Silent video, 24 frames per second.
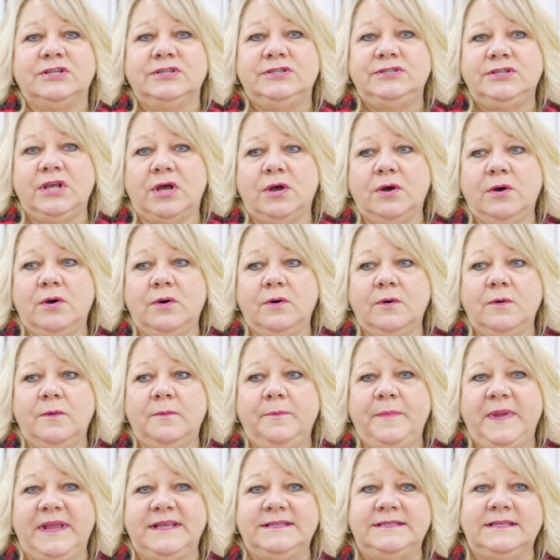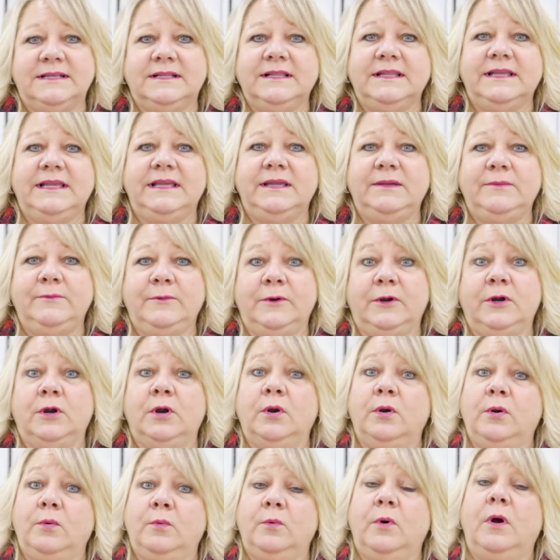So basically,
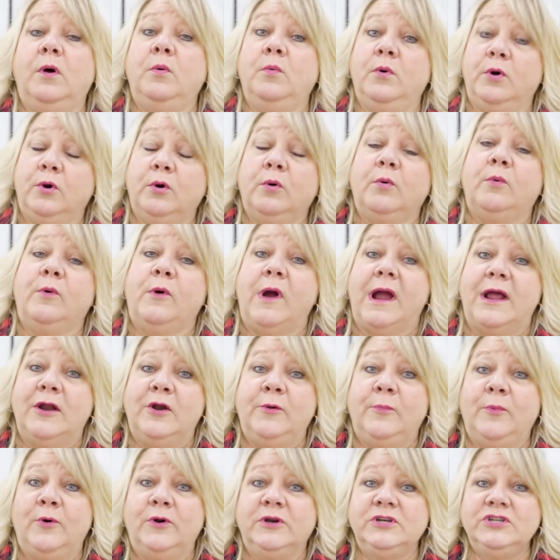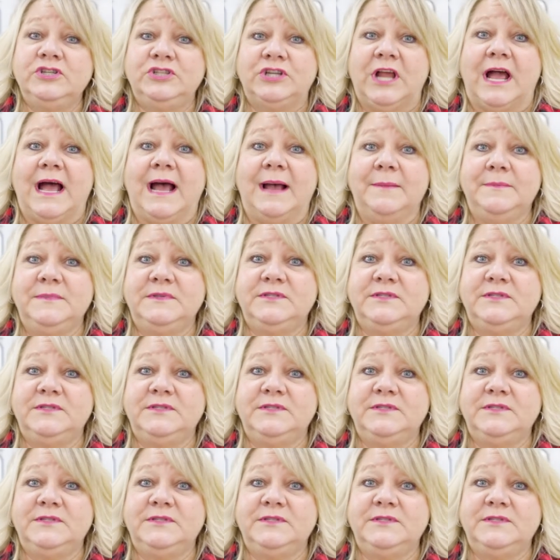we're well, we're a waterborne shop,